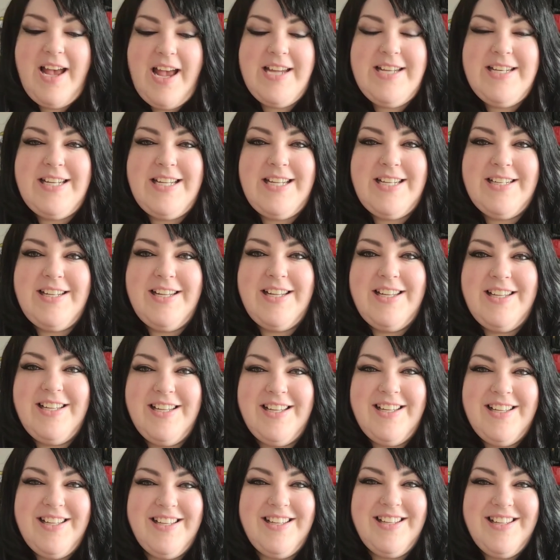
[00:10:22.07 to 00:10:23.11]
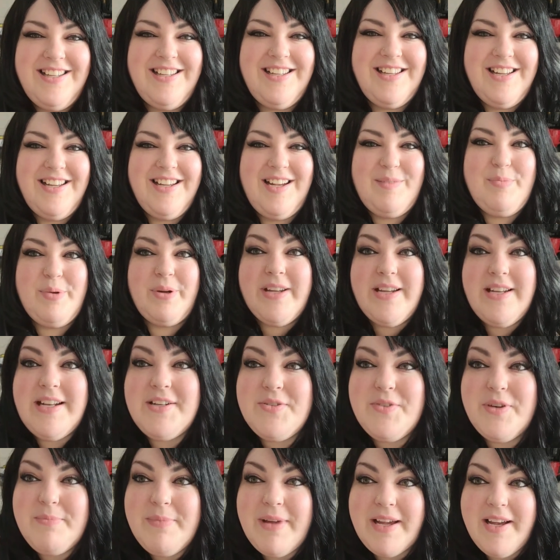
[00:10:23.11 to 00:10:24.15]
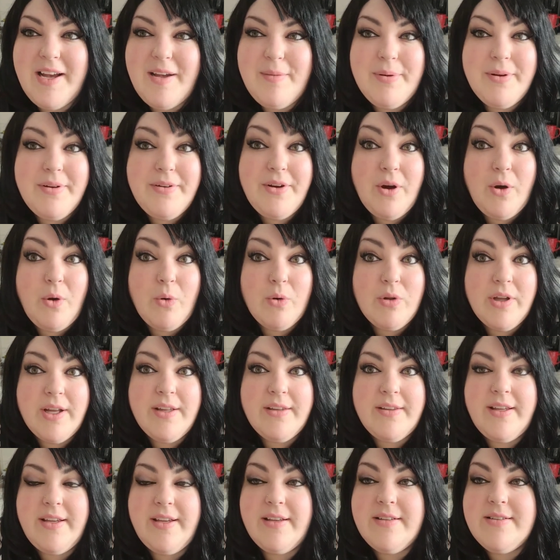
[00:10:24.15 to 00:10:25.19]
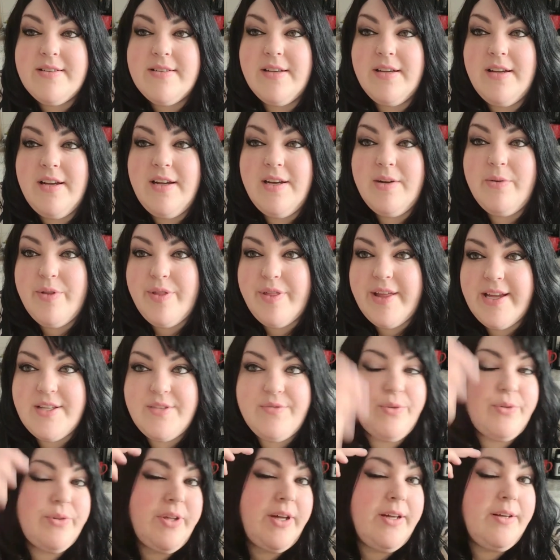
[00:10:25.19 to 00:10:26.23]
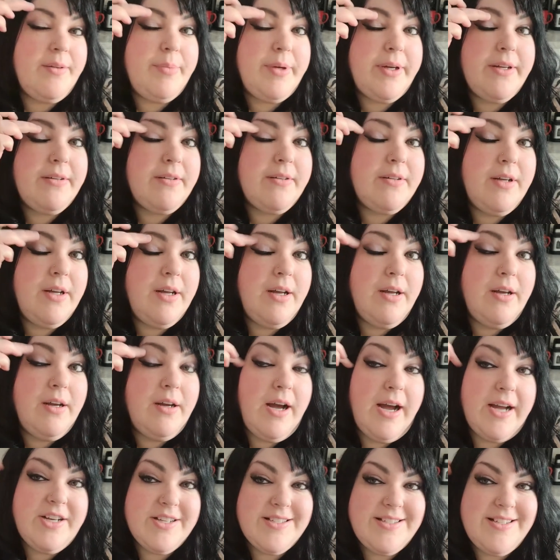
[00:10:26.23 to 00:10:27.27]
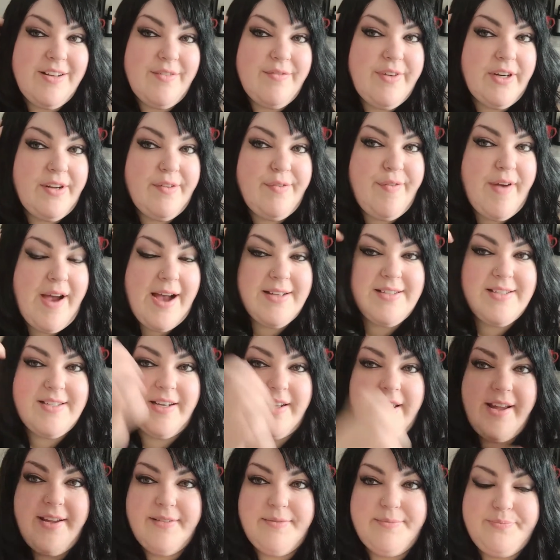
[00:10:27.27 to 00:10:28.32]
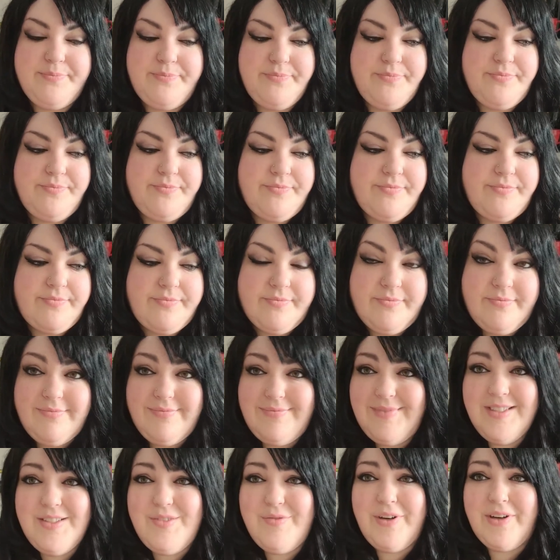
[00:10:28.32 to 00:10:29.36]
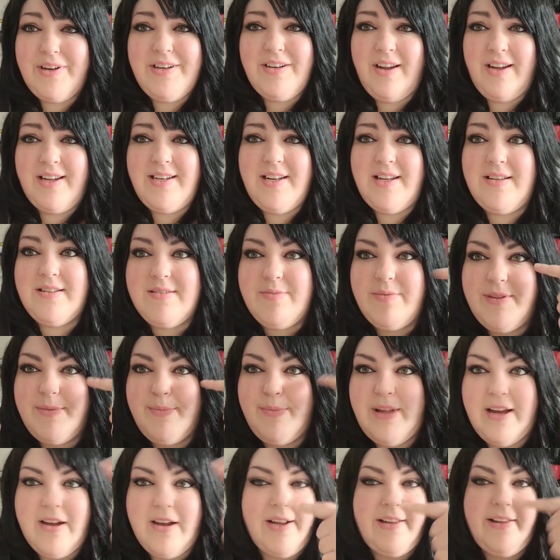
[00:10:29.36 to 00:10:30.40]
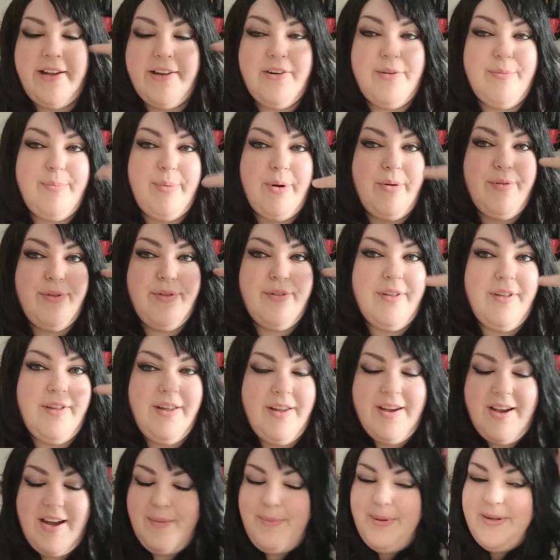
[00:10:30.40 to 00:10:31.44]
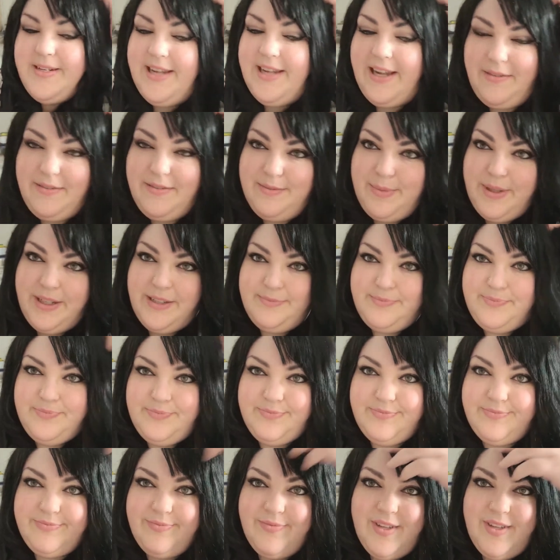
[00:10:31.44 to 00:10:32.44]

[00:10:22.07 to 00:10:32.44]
need, I'm brilliant at doing makeup? No, look at this. Well, thanks, Vula, but I just did it very fast today. It's very 90s with the black eyeliner, both up and down, but